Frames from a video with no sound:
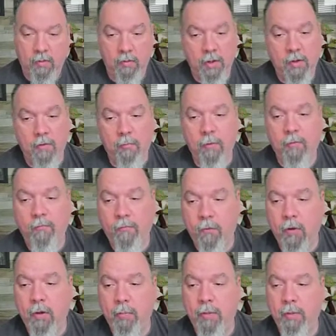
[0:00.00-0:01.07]
like about
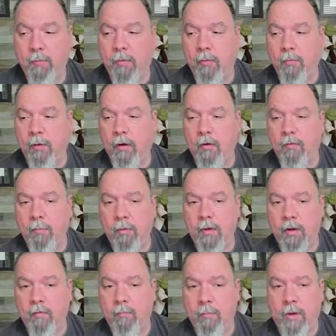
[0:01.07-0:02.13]
40 people
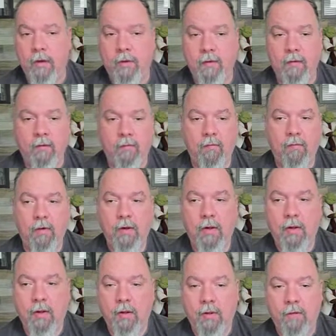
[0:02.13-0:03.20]
approximately have bought this
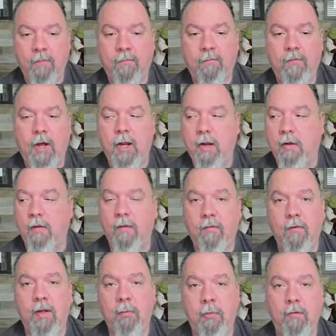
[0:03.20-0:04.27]
file,
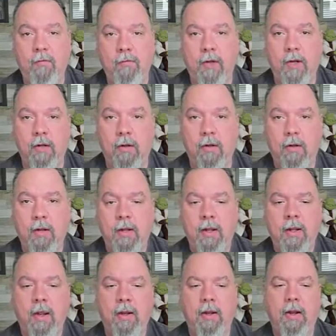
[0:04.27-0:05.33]
this image file.
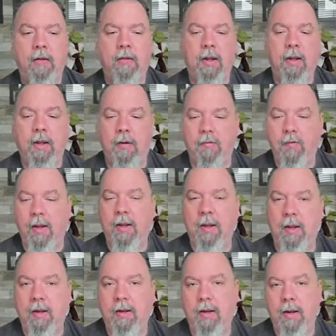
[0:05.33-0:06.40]
And now they can take
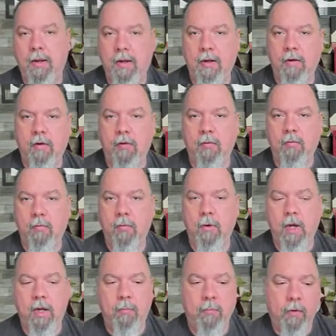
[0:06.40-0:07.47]
it and they can
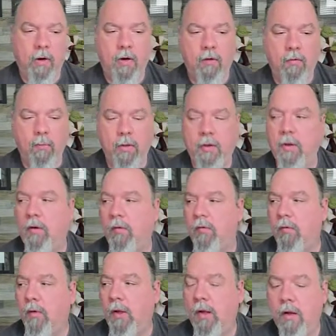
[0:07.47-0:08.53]
create products with it.
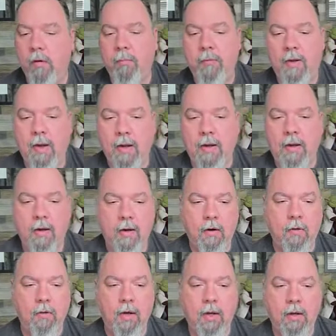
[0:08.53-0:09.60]
So they could take it and
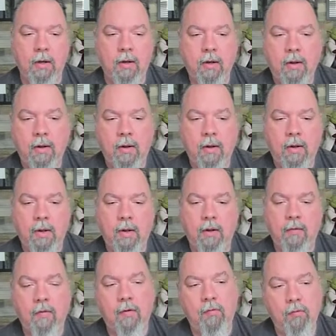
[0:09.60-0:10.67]
create like a
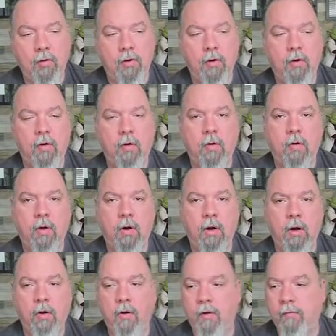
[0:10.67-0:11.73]
t-shirt or
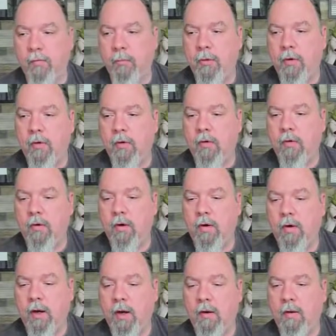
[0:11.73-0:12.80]
a coffee mug
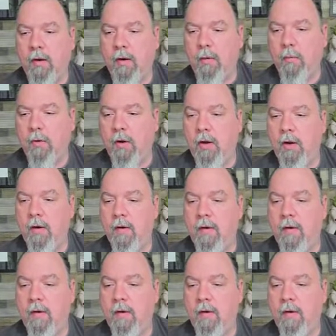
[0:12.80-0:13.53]
or anything they want.